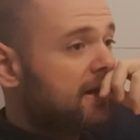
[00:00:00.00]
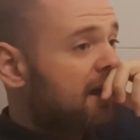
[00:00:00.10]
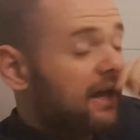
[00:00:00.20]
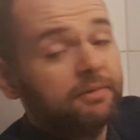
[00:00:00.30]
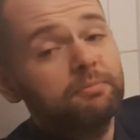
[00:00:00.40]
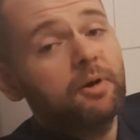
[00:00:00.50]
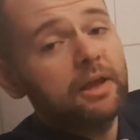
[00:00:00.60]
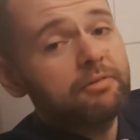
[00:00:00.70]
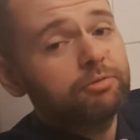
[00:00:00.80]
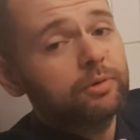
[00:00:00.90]
And
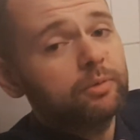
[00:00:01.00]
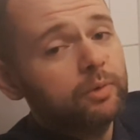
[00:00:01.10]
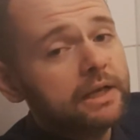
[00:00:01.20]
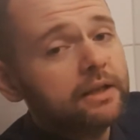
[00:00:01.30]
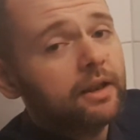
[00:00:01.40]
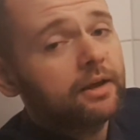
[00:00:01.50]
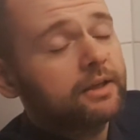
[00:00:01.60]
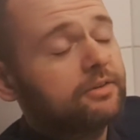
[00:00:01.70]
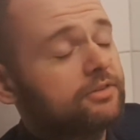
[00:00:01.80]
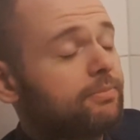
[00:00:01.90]
if we're really
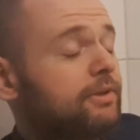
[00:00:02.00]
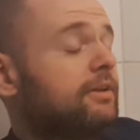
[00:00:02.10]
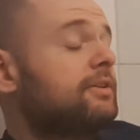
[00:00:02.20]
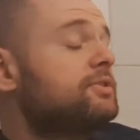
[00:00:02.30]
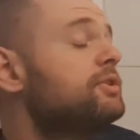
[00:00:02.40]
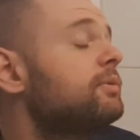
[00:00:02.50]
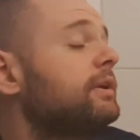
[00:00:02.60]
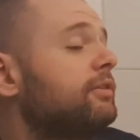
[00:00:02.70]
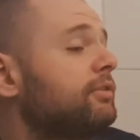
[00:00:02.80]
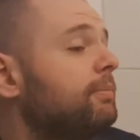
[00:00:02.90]
lucky, it's something that is truly
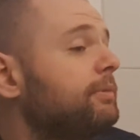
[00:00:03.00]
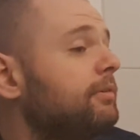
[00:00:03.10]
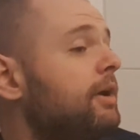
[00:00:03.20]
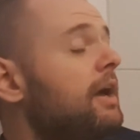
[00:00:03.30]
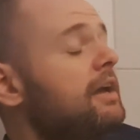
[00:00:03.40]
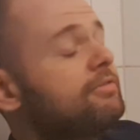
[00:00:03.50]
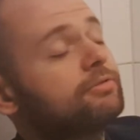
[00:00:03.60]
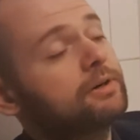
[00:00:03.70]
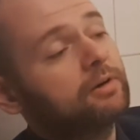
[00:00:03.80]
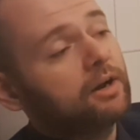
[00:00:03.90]
disruptive. If
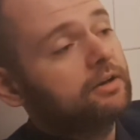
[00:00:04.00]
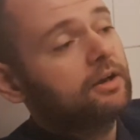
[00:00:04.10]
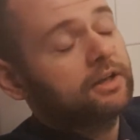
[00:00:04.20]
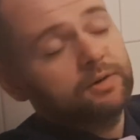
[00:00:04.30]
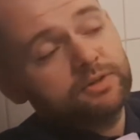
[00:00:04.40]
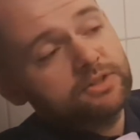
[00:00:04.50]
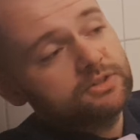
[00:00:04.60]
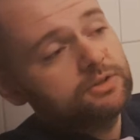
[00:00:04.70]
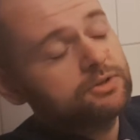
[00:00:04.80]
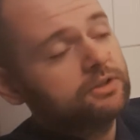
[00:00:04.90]
we're unlucky, which
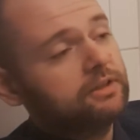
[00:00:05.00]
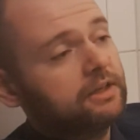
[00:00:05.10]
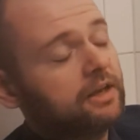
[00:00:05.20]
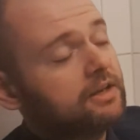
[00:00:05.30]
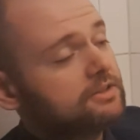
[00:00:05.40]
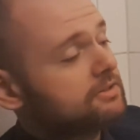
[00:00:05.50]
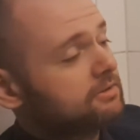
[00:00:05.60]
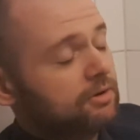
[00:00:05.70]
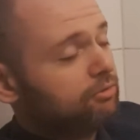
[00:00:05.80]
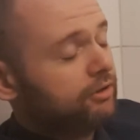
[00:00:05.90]
is usually the case,
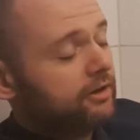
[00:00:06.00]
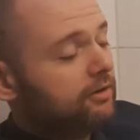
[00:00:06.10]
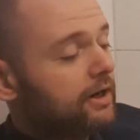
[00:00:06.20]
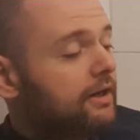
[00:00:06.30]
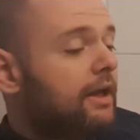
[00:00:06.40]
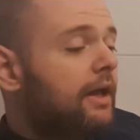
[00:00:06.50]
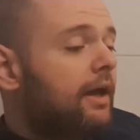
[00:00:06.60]
go figure, right?